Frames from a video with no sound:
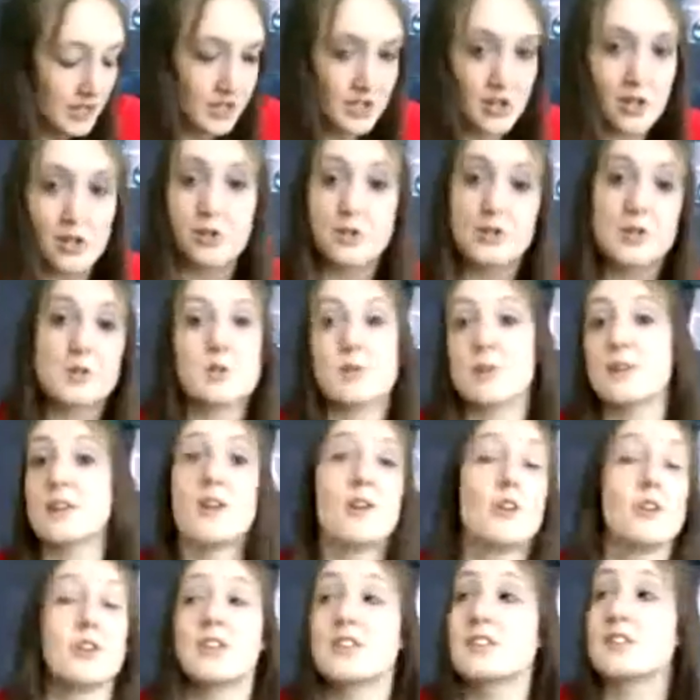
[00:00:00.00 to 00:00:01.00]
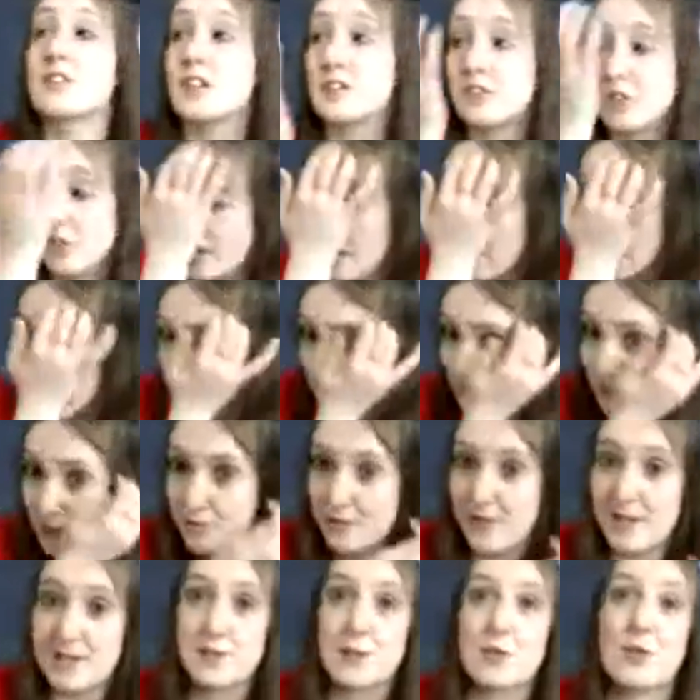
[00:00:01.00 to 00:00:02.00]
So to be honest, I don't care if he's
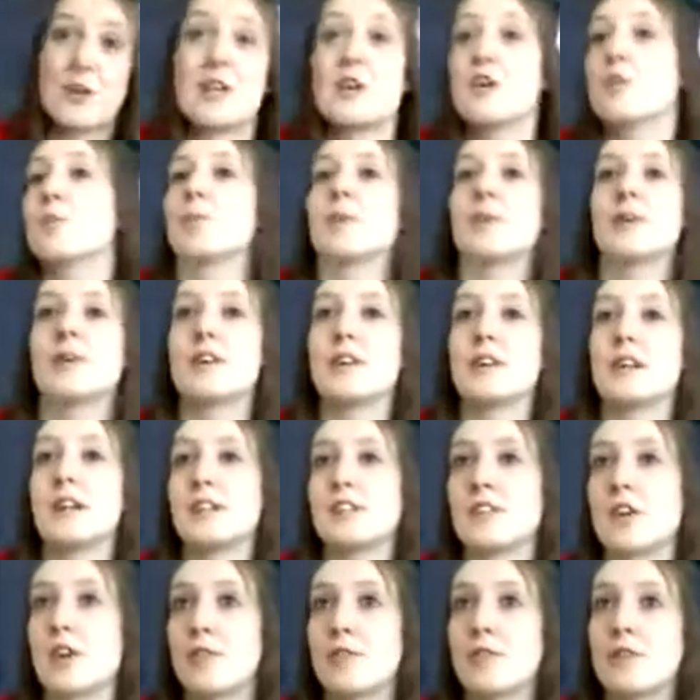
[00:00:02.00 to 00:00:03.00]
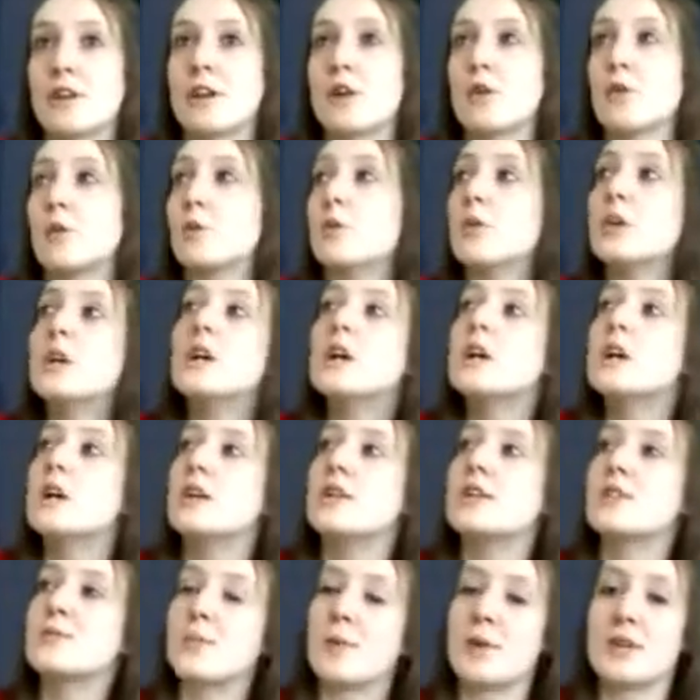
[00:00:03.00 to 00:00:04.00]
face or heel, but at least hopefully it'll
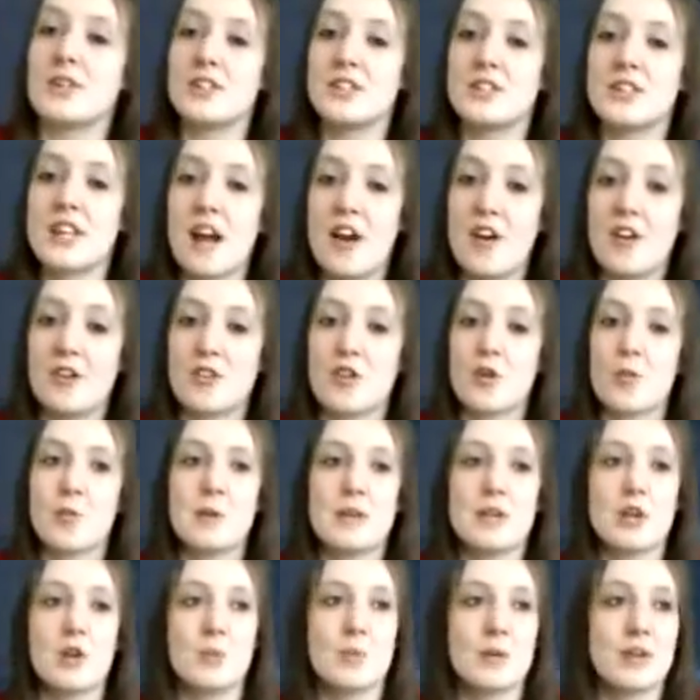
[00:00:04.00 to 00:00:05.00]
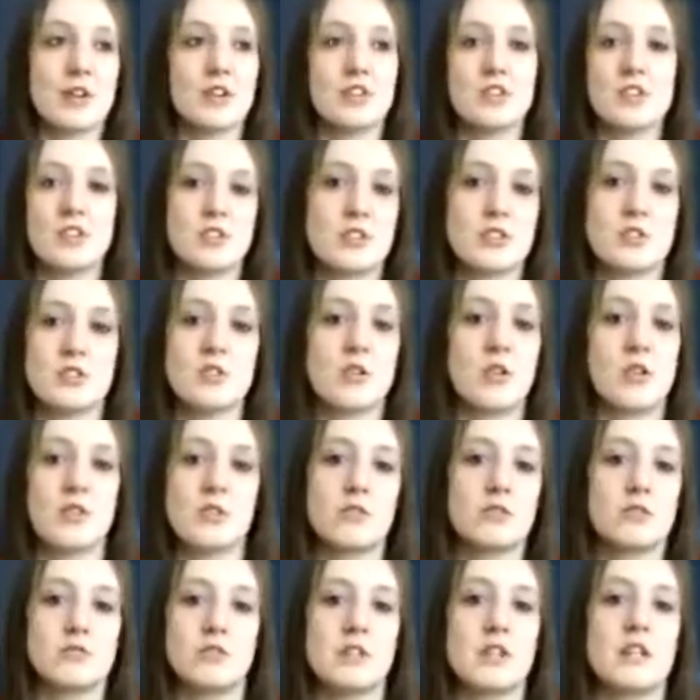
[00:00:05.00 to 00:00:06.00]
spice his character up a little bit, because he's just
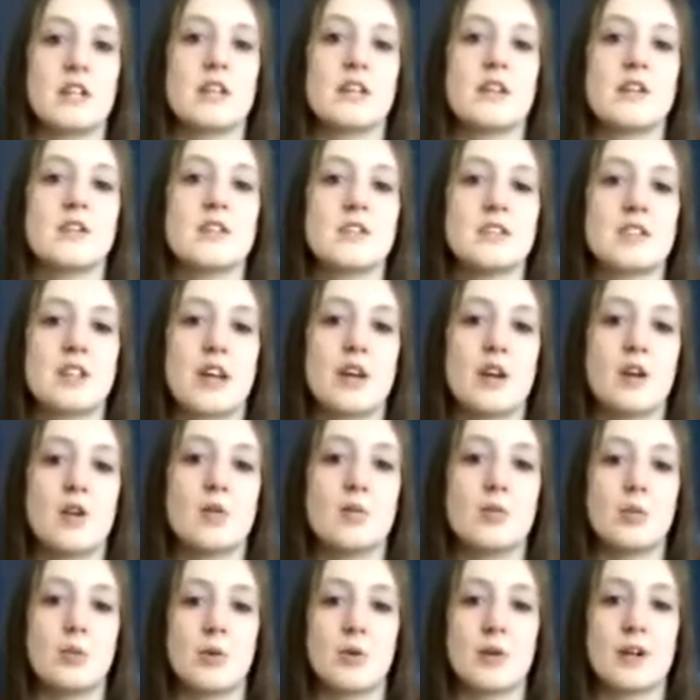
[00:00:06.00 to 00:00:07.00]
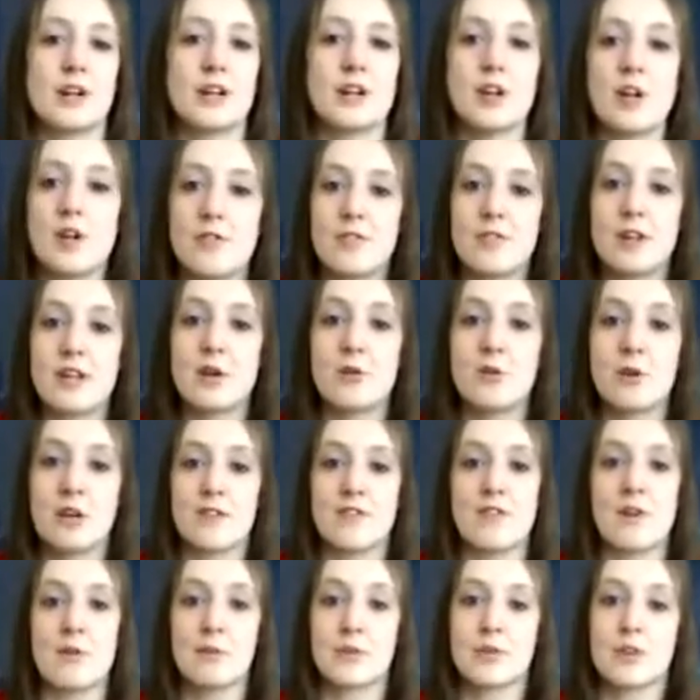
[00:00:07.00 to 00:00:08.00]
gotten really stale and boring, and hopefully he'll
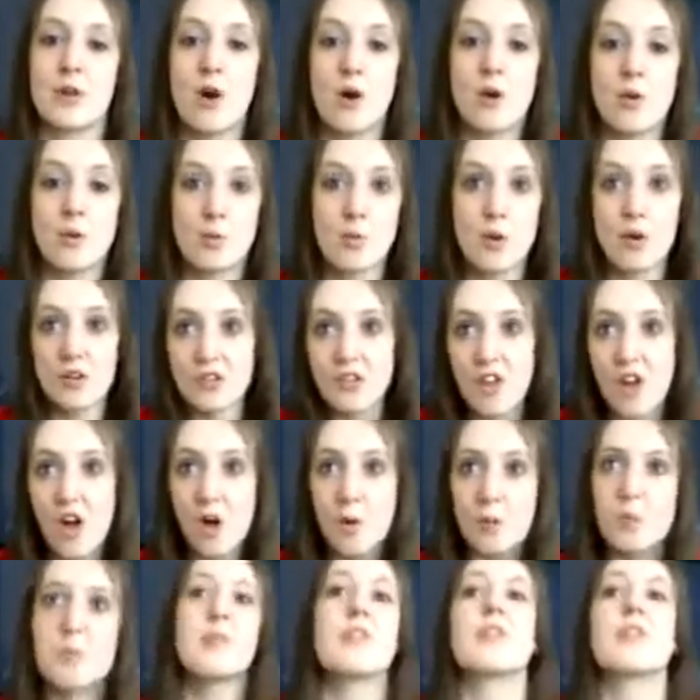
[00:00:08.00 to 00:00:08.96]
give up with the whole what's up